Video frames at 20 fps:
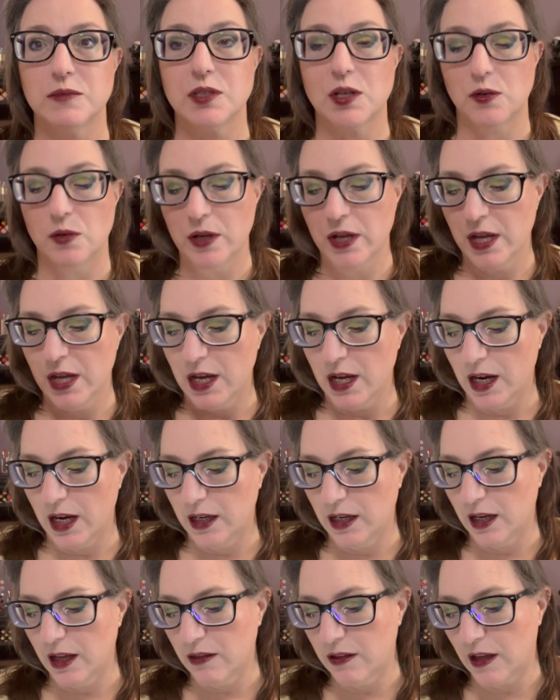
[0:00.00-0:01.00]
So,
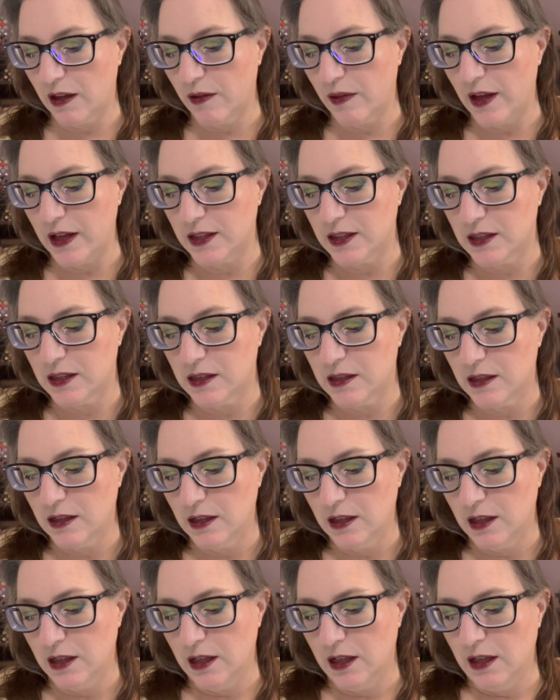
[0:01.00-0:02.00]
and I think this
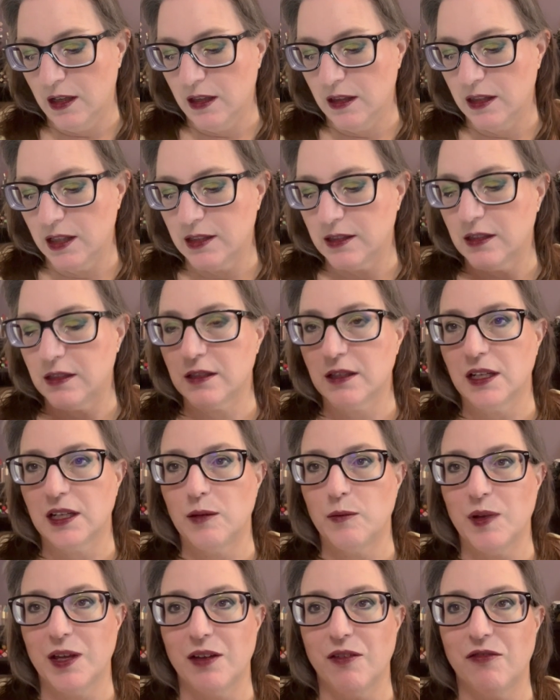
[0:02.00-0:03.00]
is gonna
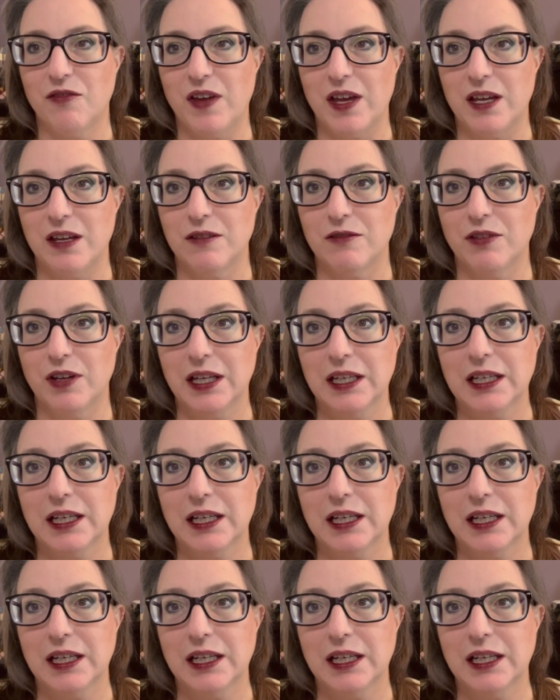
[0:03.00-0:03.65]
be a fave.